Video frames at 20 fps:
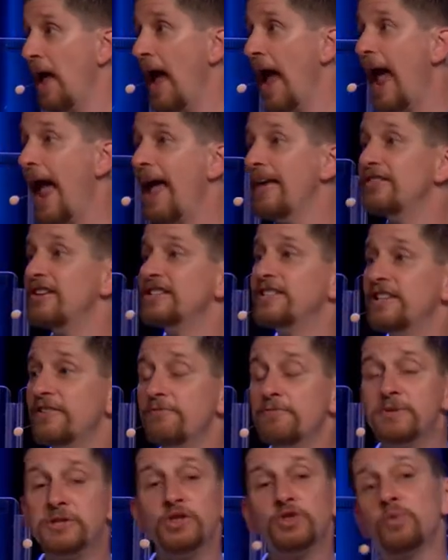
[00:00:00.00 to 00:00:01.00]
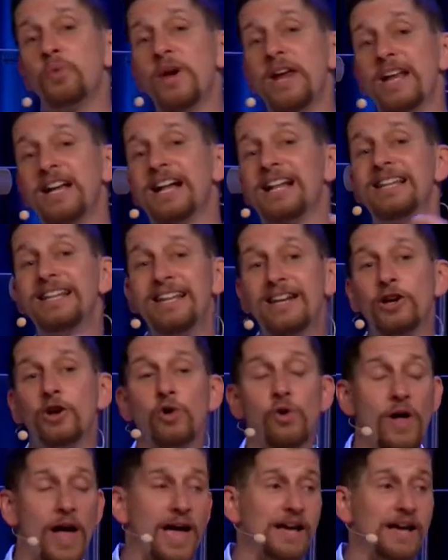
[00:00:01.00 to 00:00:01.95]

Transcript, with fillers: and the difference between clinical